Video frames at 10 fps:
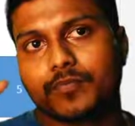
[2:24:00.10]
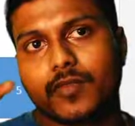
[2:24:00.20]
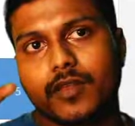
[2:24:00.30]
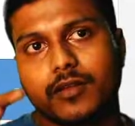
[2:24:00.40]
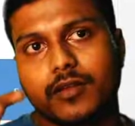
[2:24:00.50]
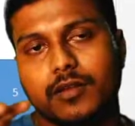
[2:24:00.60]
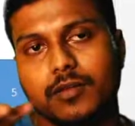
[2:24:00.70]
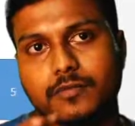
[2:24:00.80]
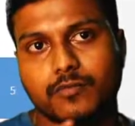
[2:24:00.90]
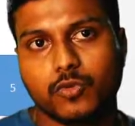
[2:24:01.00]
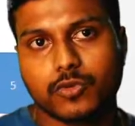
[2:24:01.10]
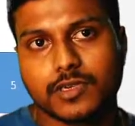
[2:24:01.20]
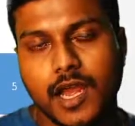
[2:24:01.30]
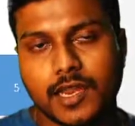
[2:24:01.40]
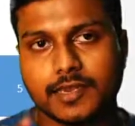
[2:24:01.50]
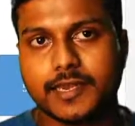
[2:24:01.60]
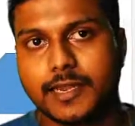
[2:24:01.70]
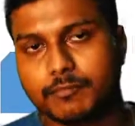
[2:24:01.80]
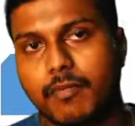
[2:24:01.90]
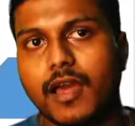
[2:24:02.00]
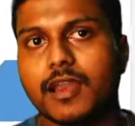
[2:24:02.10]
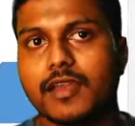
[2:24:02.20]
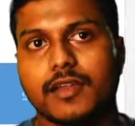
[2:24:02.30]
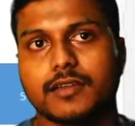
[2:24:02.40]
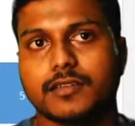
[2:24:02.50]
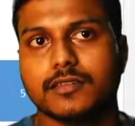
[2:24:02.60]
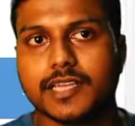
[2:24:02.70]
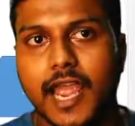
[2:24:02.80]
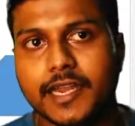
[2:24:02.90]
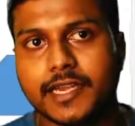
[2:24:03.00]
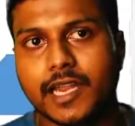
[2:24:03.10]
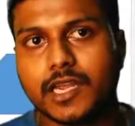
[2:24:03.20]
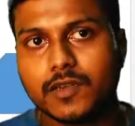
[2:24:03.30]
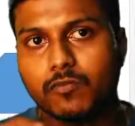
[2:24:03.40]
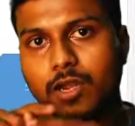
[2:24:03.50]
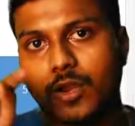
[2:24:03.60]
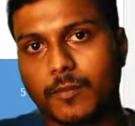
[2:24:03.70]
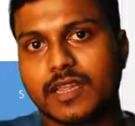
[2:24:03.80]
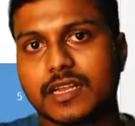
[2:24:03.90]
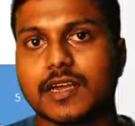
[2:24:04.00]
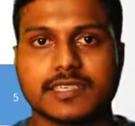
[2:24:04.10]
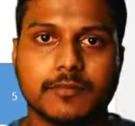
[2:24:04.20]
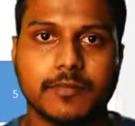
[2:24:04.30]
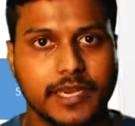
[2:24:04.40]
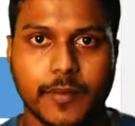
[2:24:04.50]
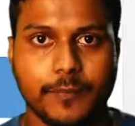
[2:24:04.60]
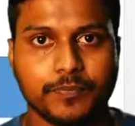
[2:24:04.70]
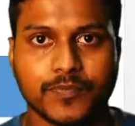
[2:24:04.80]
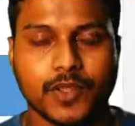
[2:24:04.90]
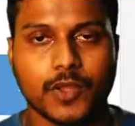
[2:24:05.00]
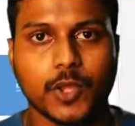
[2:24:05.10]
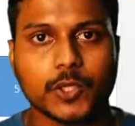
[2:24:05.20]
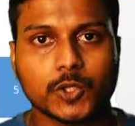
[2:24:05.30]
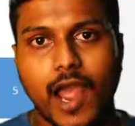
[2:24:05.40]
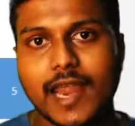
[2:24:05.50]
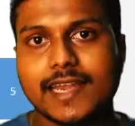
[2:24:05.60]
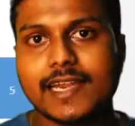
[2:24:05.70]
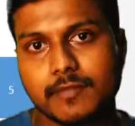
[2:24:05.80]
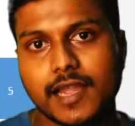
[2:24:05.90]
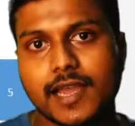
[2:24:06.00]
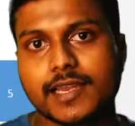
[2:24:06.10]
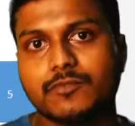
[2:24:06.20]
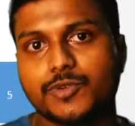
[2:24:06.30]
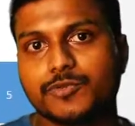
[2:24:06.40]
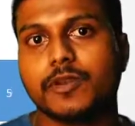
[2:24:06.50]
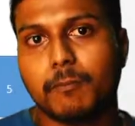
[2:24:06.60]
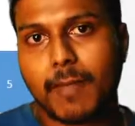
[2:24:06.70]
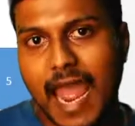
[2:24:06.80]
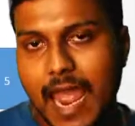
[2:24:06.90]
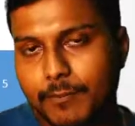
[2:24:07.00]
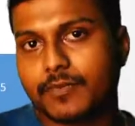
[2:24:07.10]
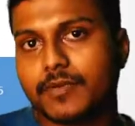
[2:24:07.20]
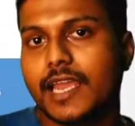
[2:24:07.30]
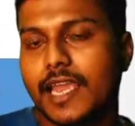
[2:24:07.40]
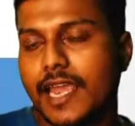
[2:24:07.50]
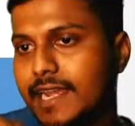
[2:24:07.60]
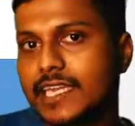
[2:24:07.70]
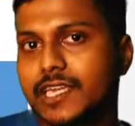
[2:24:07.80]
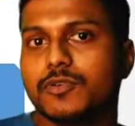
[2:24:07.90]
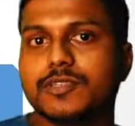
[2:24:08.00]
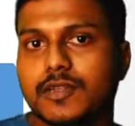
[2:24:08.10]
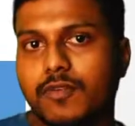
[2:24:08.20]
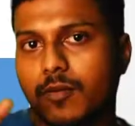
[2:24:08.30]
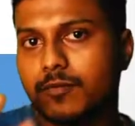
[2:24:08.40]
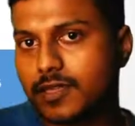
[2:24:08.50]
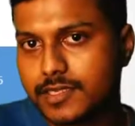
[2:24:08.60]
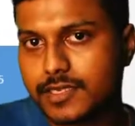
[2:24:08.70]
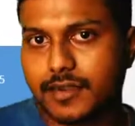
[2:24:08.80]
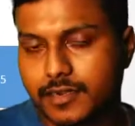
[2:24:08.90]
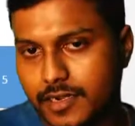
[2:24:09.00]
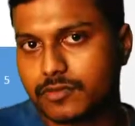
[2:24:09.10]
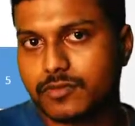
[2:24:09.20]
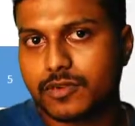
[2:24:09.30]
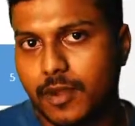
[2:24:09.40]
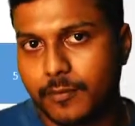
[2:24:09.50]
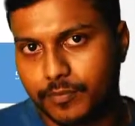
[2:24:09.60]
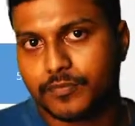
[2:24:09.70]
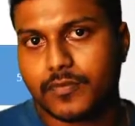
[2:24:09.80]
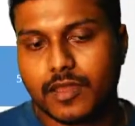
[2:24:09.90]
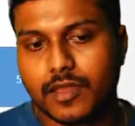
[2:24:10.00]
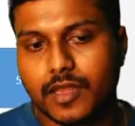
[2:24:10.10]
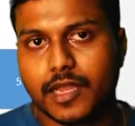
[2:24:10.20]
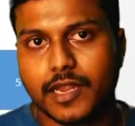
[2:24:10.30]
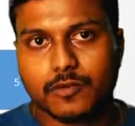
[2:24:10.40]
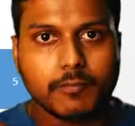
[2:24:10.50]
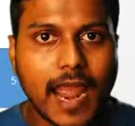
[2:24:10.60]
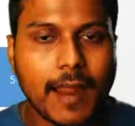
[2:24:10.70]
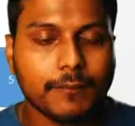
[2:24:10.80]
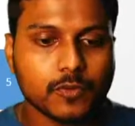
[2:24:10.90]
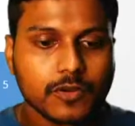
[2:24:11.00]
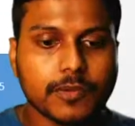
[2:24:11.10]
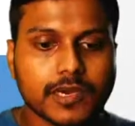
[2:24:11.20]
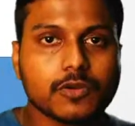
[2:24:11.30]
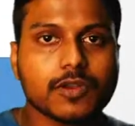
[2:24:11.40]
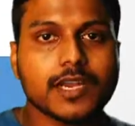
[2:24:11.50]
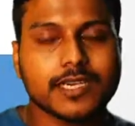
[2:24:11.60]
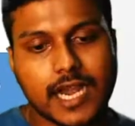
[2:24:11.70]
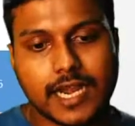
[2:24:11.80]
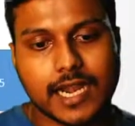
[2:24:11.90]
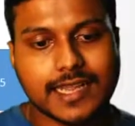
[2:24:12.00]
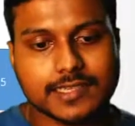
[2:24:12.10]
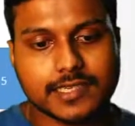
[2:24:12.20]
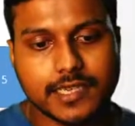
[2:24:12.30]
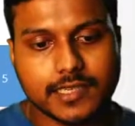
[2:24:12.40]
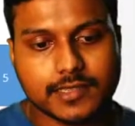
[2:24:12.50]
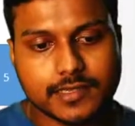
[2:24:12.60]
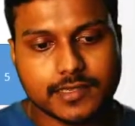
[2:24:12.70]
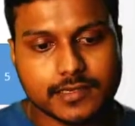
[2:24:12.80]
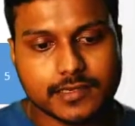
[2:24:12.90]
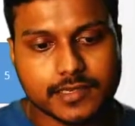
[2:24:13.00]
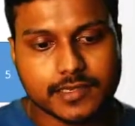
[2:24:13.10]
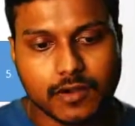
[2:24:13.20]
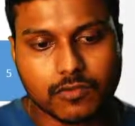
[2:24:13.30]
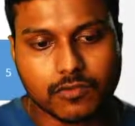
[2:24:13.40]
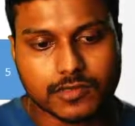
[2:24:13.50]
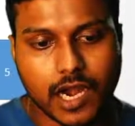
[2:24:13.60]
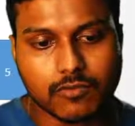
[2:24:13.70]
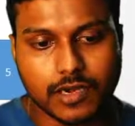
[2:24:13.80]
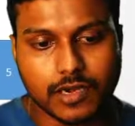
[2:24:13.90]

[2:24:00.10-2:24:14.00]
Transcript: Bhutan, Nepal, China in one of the custom area. So I need a mechanism which will map, any user from these countries would come, it will map to a particular shard. Let's say this is the shard 1.